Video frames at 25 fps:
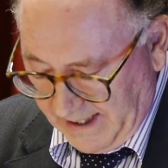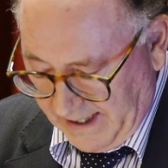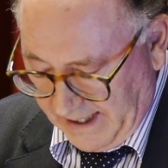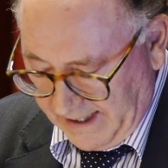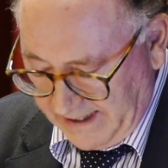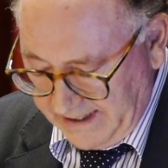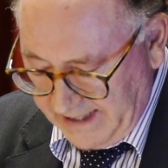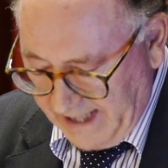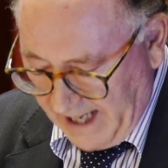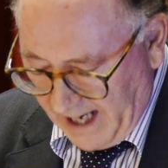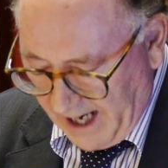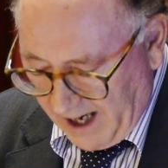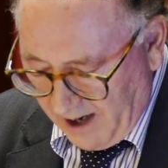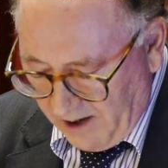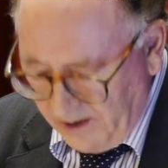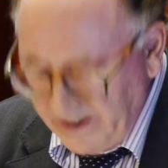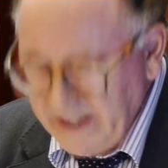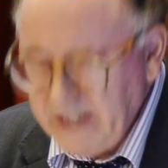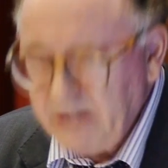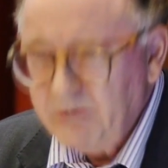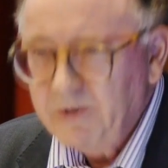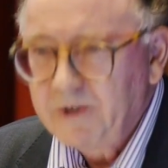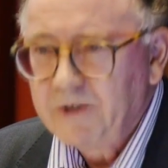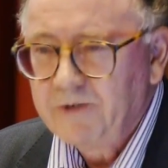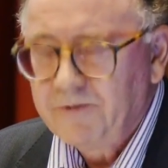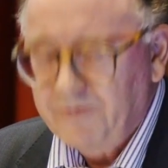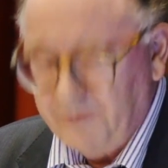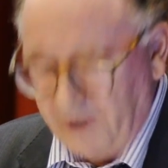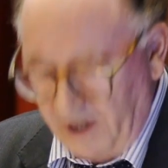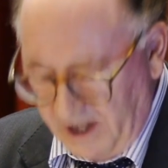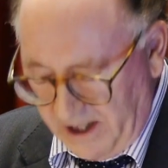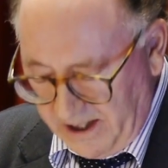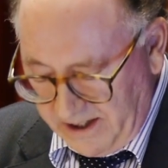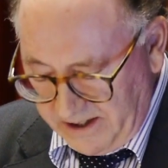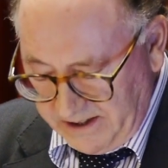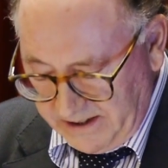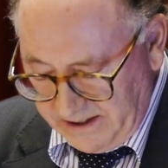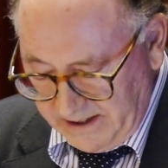And how he was
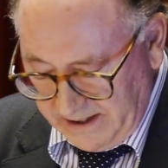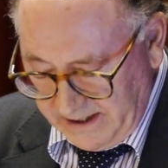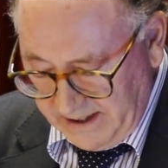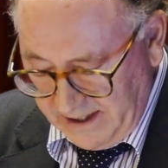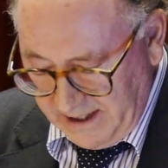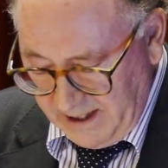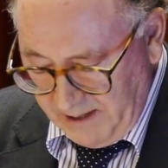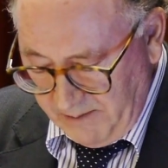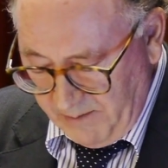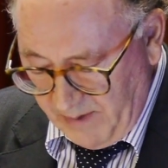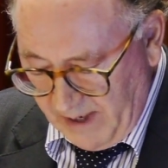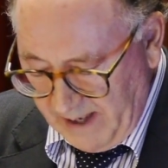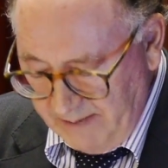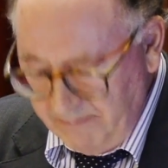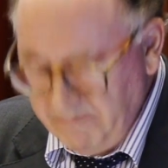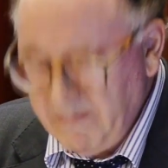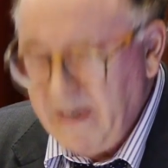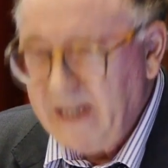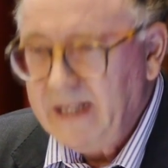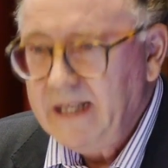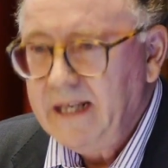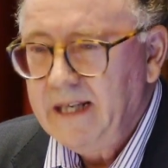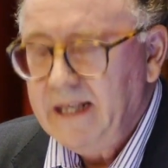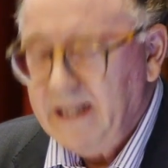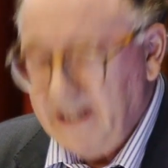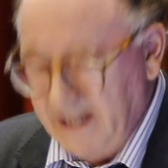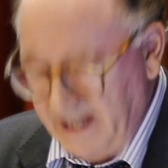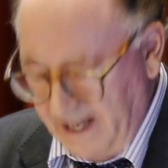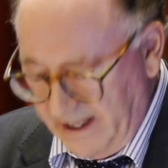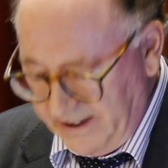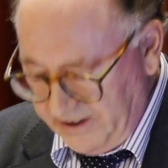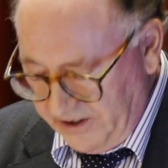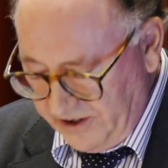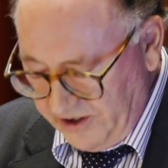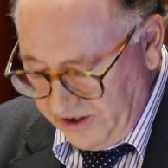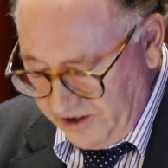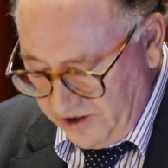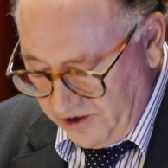followed by many
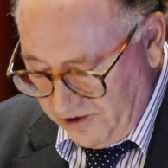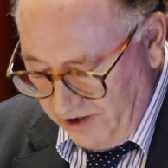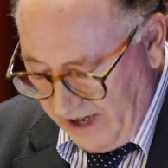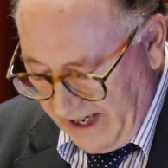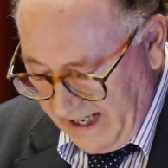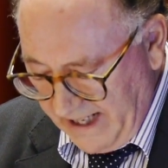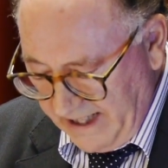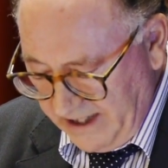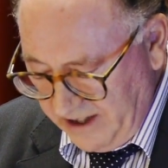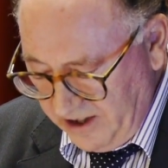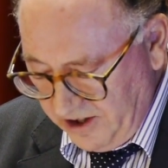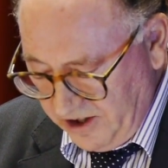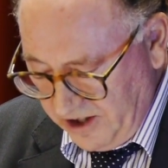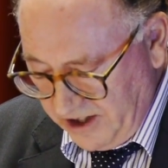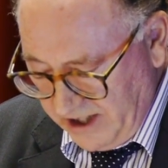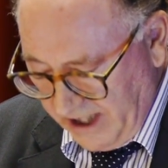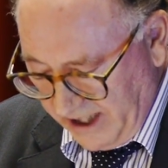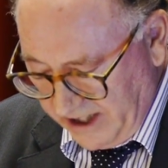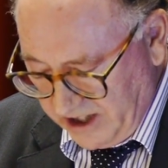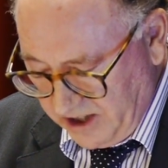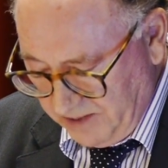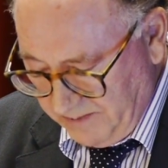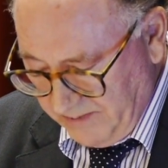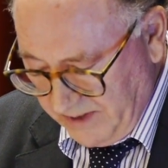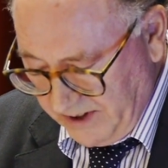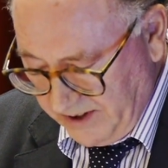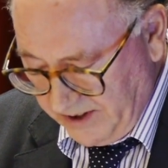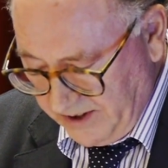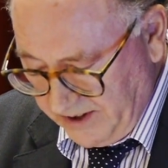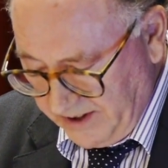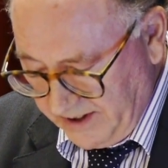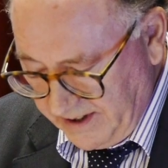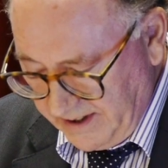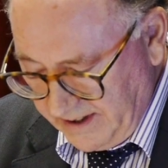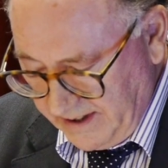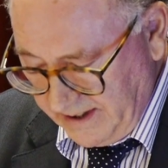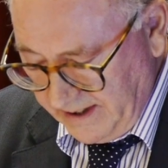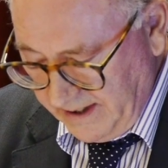and strange
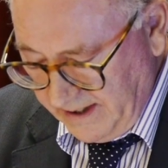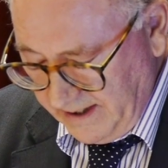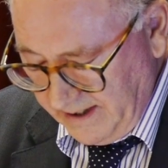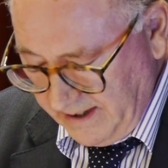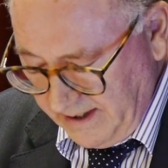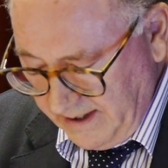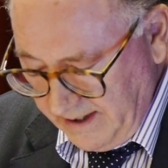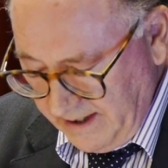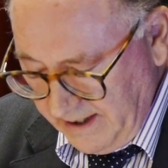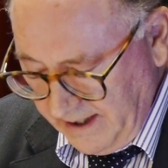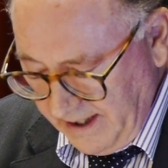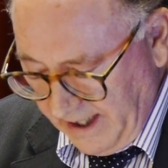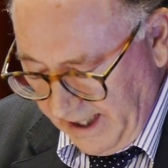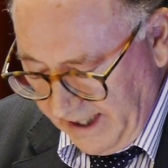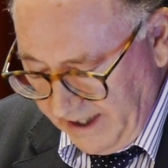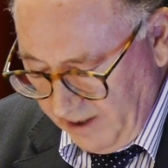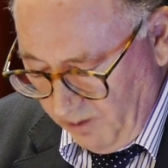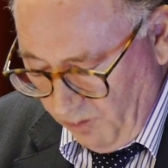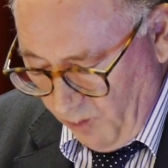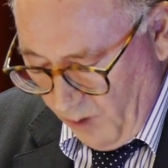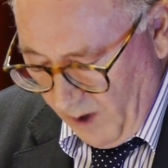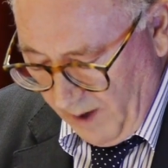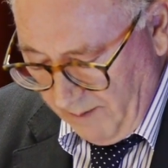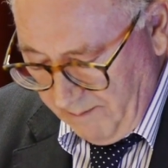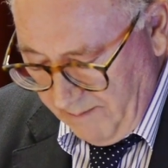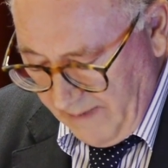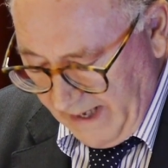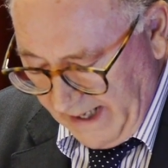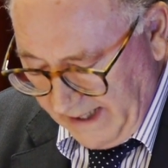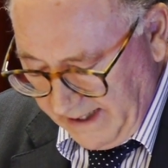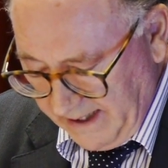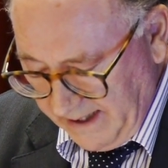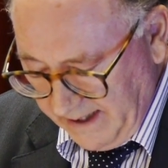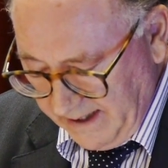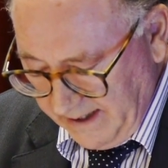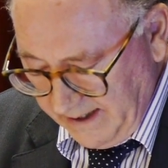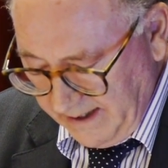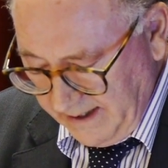judgments. And in what
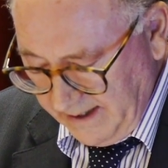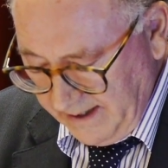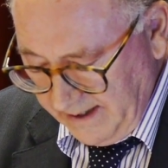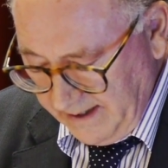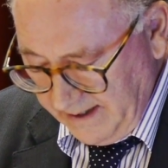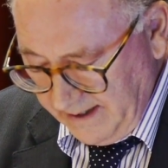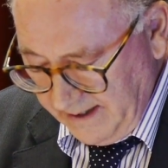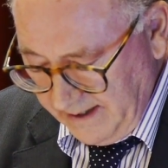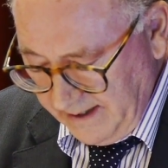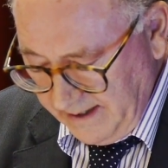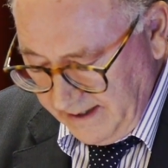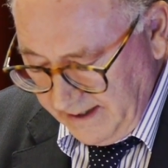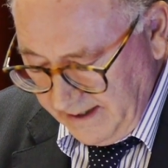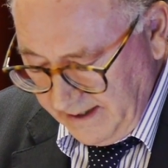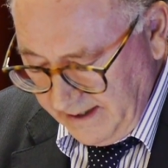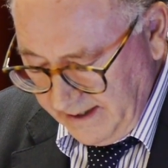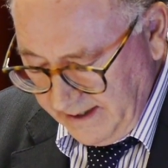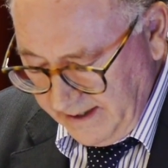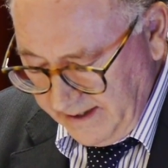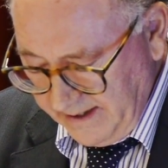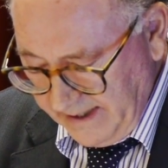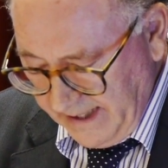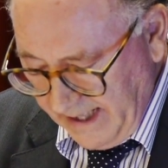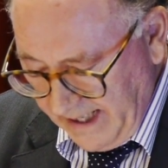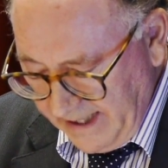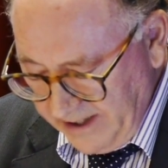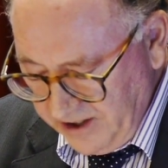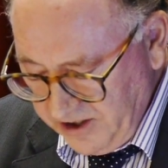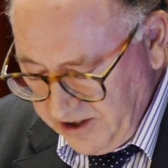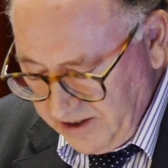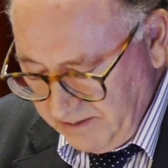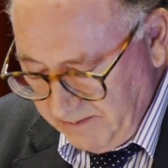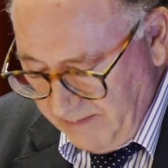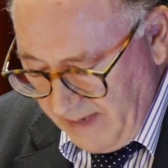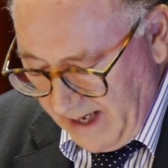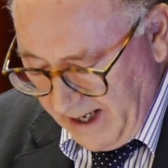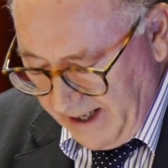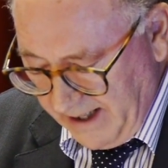manner the
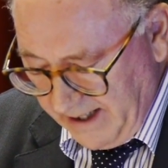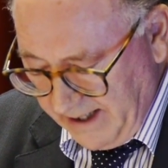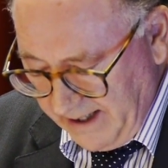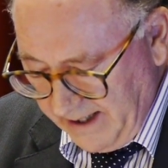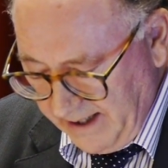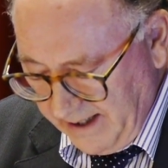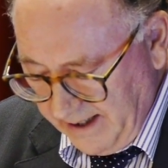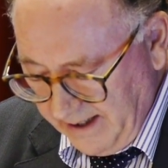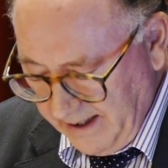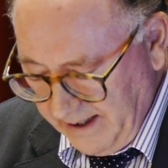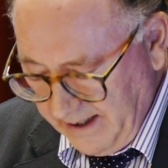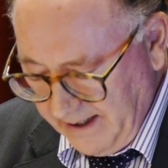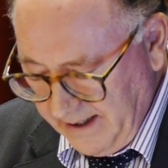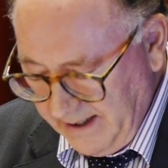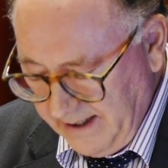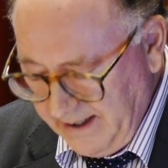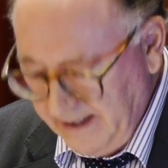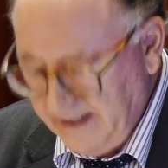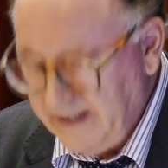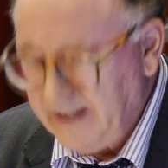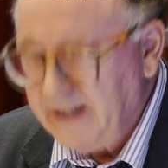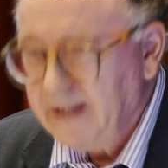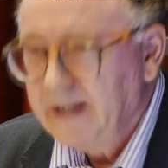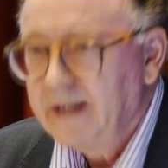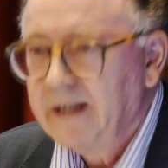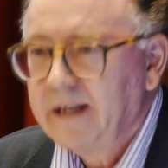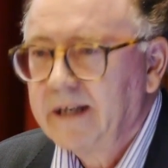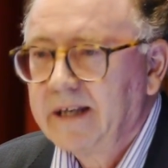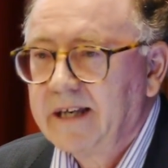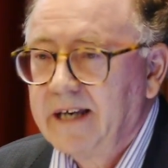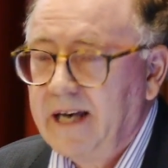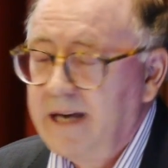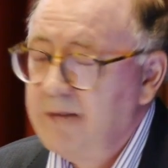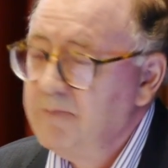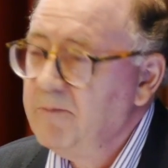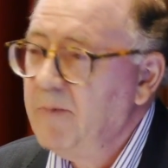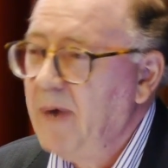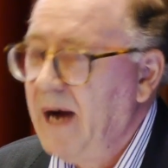ancient mariner
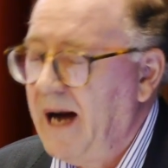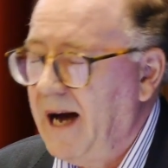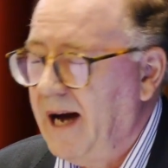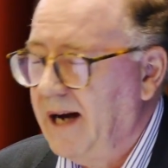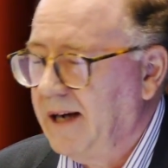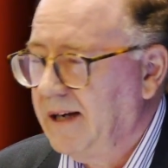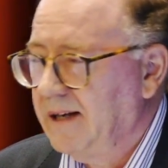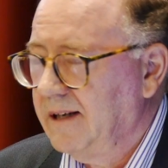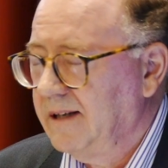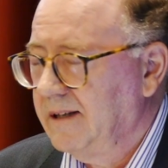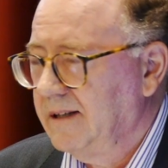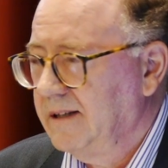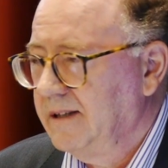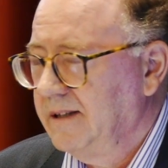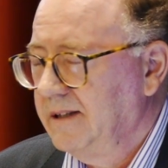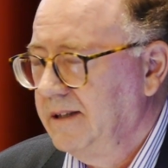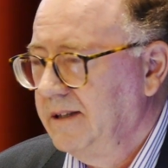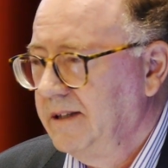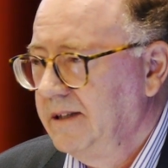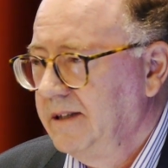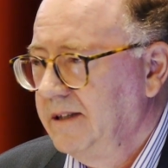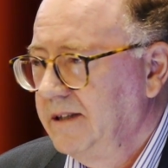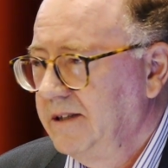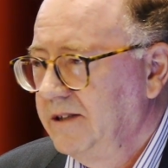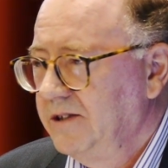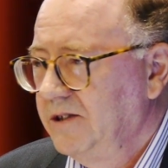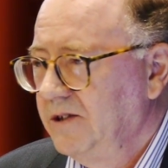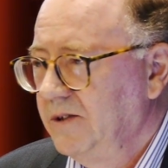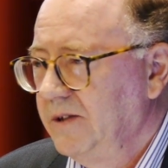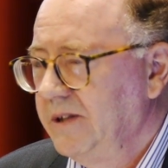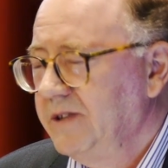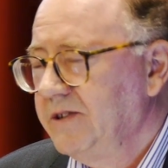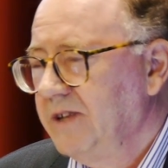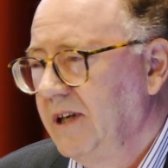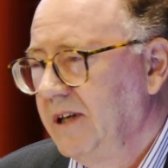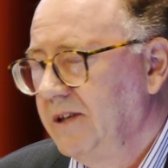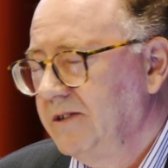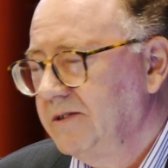came back to
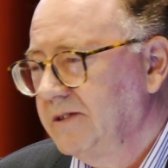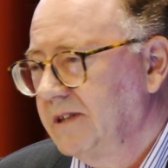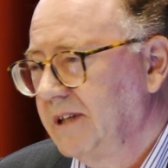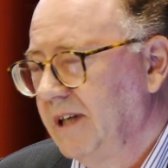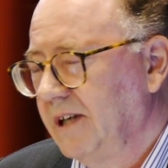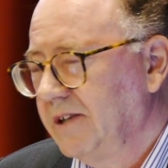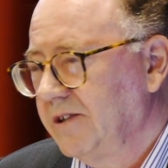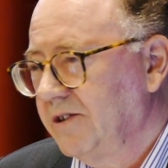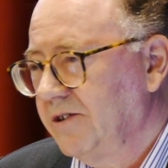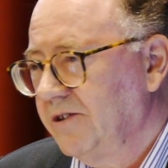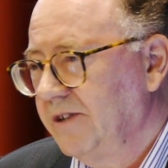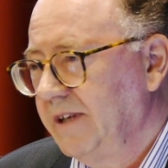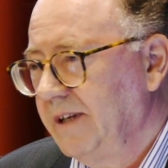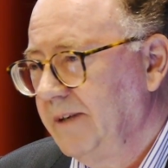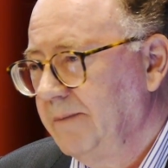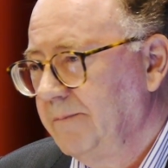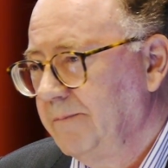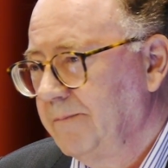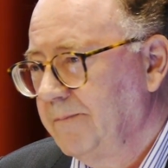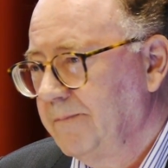his own country.